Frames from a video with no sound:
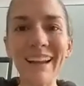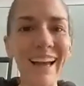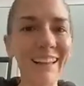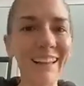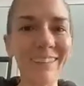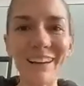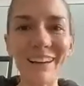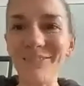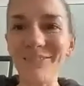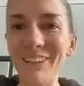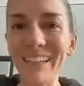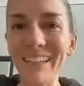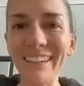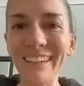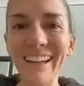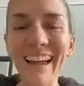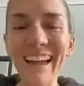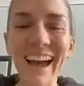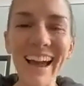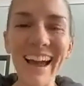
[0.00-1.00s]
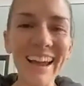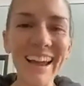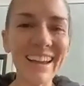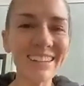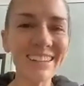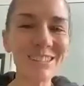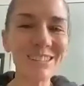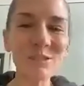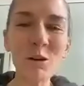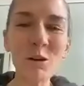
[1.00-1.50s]
I loved it. I
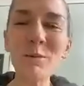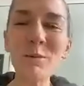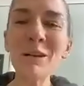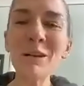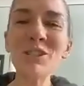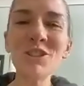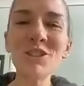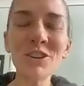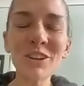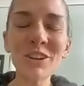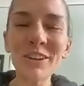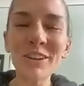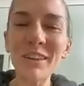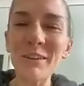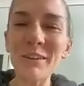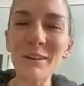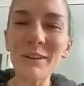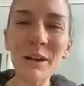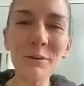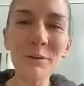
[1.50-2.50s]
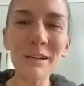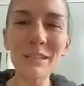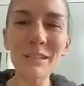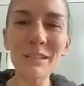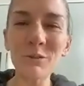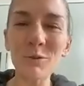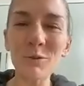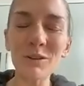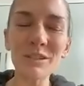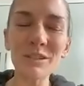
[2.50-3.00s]
ate so much sugar that when I went to
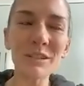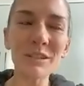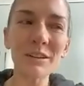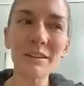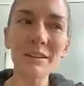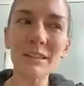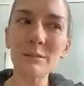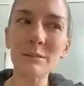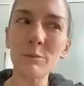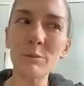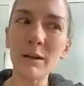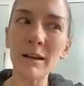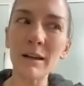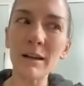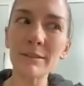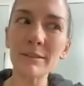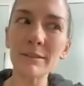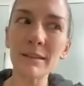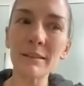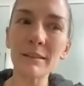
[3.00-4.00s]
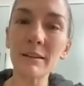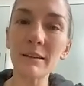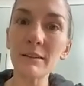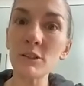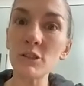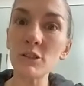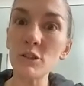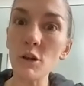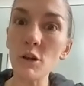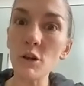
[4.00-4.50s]
Orange Theory this morning, I was like, there
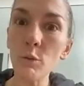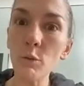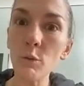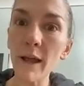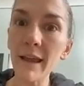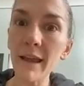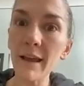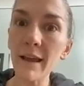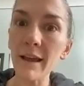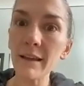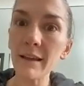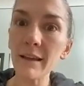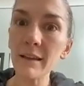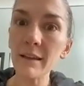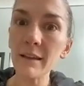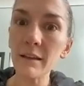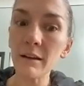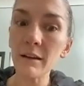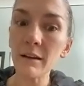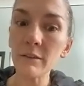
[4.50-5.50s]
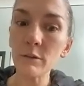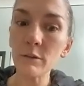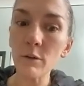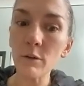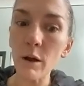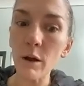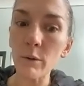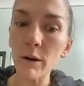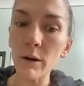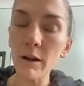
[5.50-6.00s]
is no way I can get on the
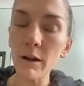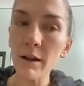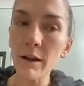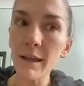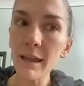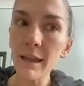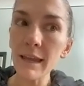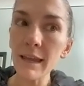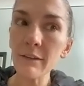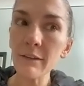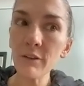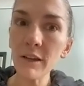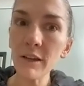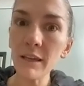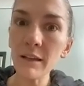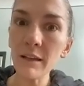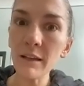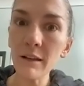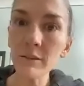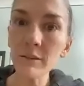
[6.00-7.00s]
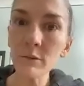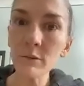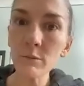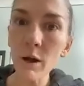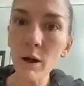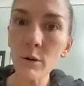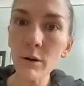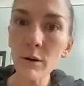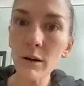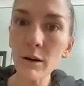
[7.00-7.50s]
rower. If I get on the
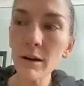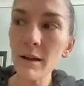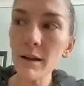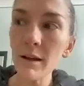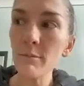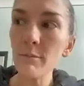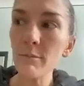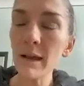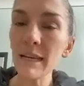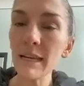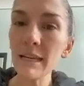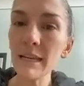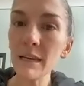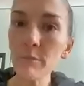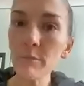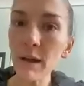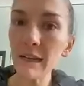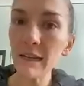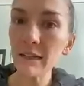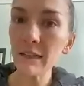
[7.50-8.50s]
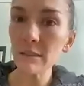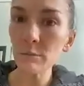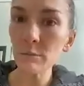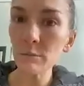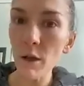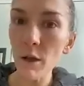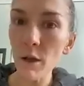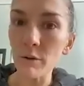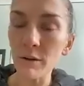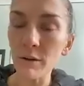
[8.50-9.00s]
rower, my knee might
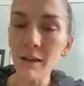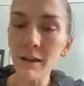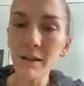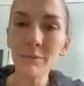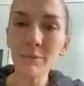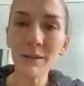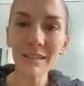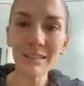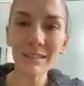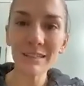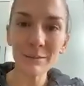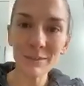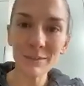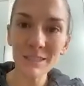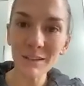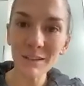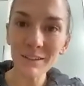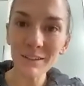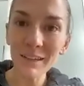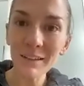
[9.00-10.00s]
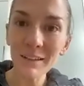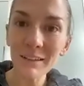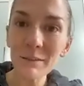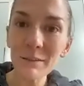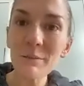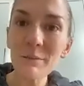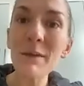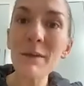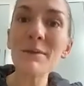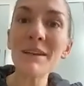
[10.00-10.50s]
explode because I'm still healing
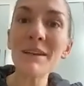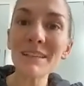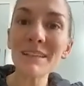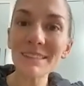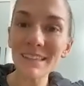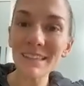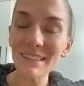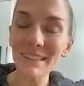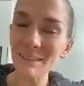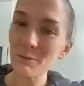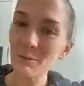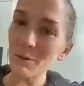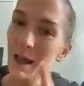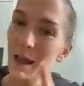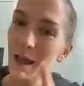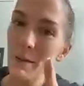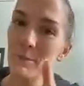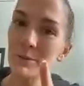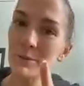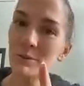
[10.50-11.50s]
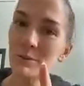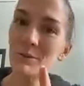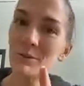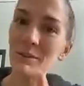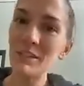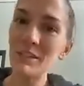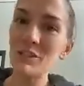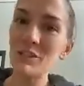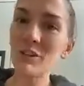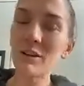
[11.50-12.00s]
my meniscus. And what happens when you
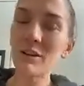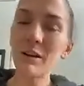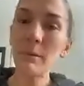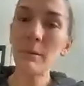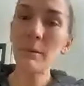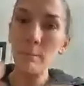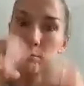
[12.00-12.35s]
eat sugar?